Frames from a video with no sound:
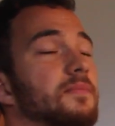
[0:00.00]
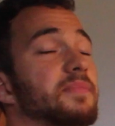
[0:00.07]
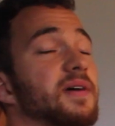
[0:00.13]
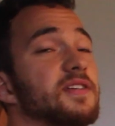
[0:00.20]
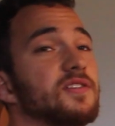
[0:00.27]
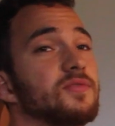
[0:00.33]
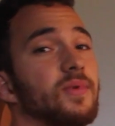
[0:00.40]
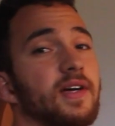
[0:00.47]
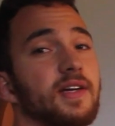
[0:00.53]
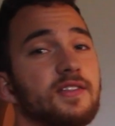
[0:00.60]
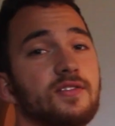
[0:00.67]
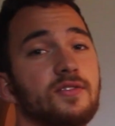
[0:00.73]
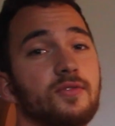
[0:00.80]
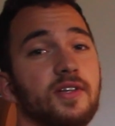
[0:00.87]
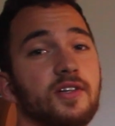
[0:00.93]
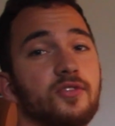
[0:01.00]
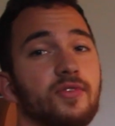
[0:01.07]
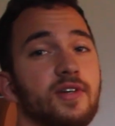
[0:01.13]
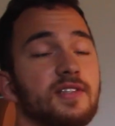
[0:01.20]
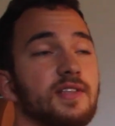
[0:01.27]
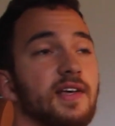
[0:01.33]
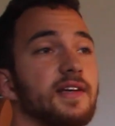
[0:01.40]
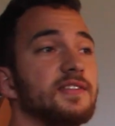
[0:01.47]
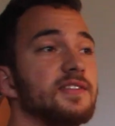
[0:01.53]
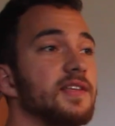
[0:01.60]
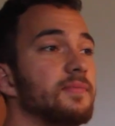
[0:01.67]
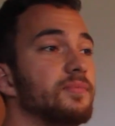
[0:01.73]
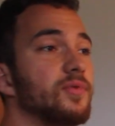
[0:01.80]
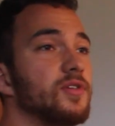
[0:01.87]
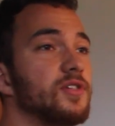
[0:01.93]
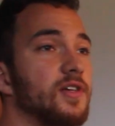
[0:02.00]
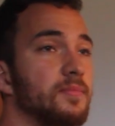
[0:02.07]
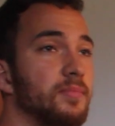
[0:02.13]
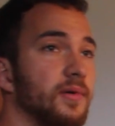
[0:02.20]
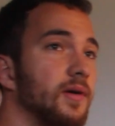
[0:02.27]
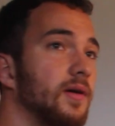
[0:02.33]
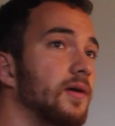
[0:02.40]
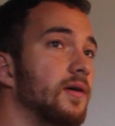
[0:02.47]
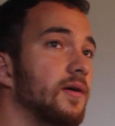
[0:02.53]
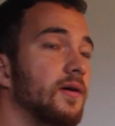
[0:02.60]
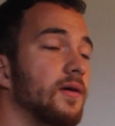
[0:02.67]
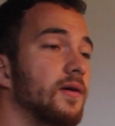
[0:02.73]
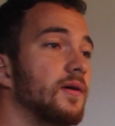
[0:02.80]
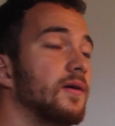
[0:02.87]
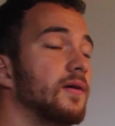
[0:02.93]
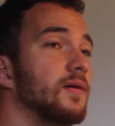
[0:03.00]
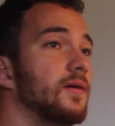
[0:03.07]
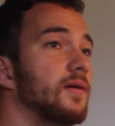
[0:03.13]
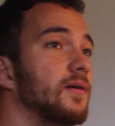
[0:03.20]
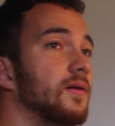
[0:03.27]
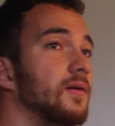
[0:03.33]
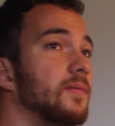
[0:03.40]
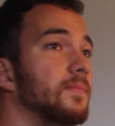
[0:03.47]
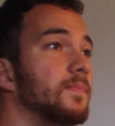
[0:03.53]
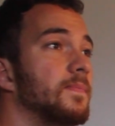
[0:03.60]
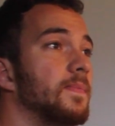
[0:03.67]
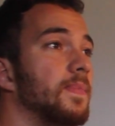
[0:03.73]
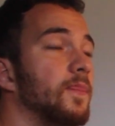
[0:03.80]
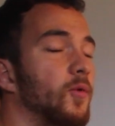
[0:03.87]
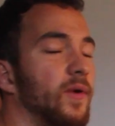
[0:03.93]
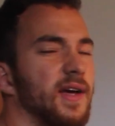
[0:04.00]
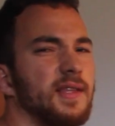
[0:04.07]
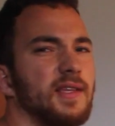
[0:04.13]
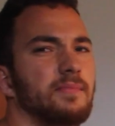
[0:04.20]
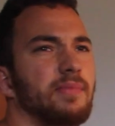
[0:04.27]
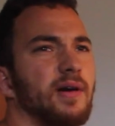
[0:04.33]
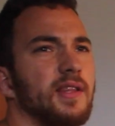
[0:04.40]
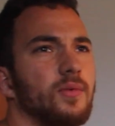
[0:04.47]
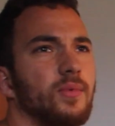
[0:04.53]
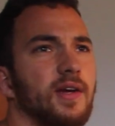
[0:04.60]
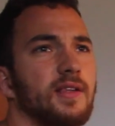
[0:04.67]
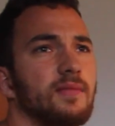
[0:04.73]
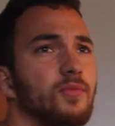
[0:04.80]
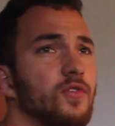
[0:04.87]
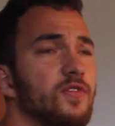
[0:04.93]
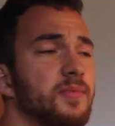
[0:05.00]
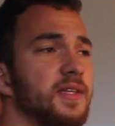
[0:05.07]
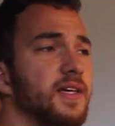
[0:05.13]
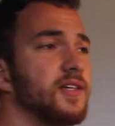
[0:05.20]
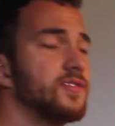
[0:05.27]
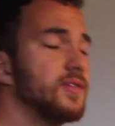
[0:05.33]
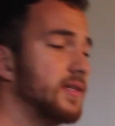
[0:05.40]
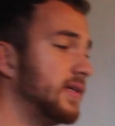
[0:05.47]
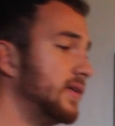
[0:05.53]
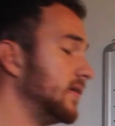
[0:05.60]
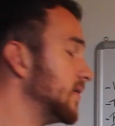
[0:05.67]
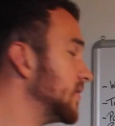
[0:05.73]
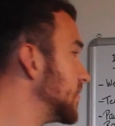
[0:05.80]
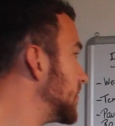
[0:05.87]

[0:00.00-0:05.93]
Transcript: best ways to increase the handstand push-up, or any bodyweight movement actually.